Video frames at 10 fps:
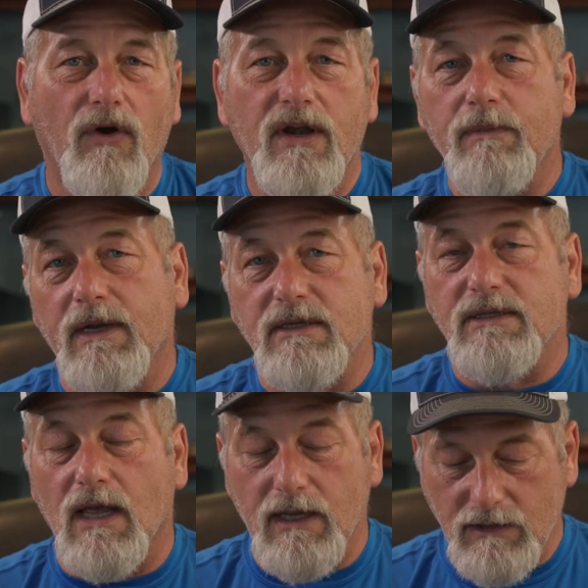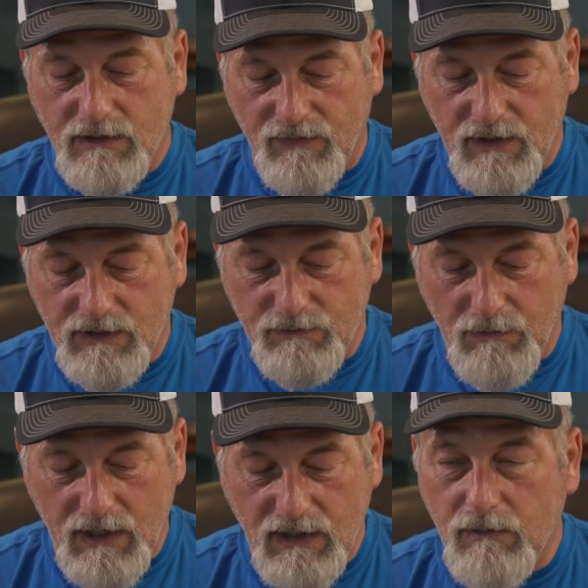already been assigned to this.
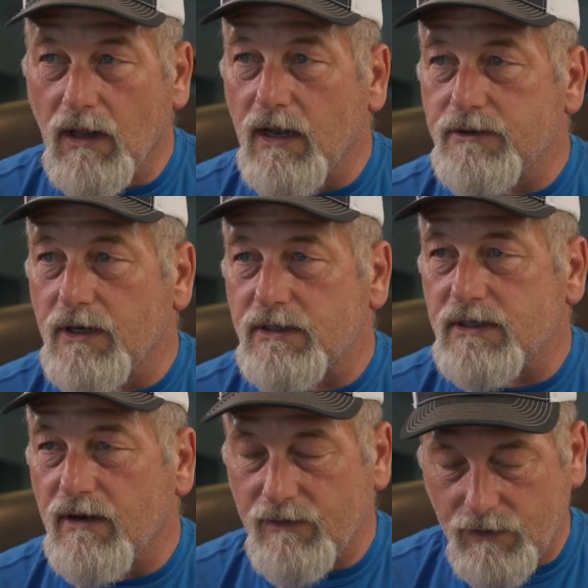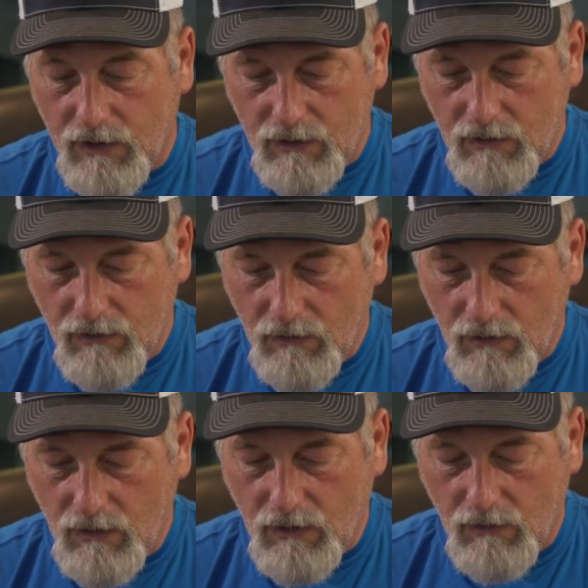My email address and everything
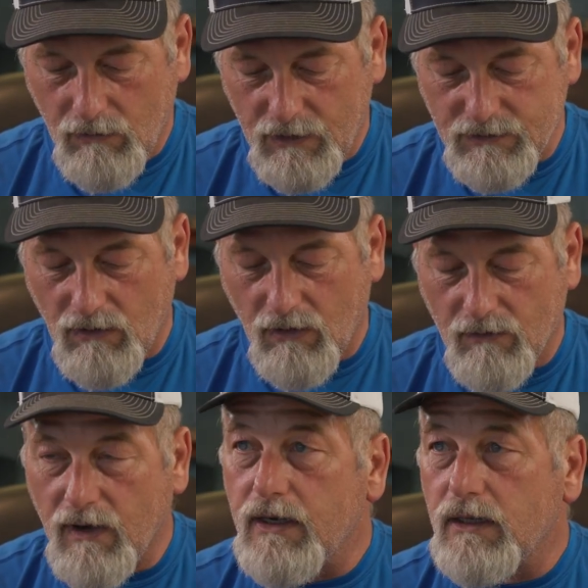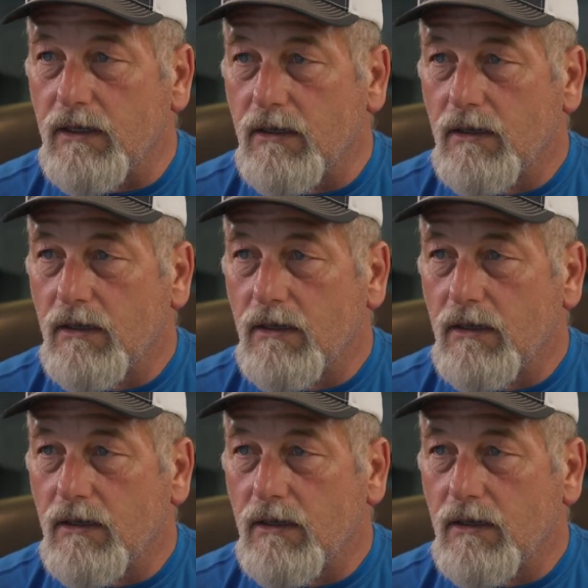uh, has already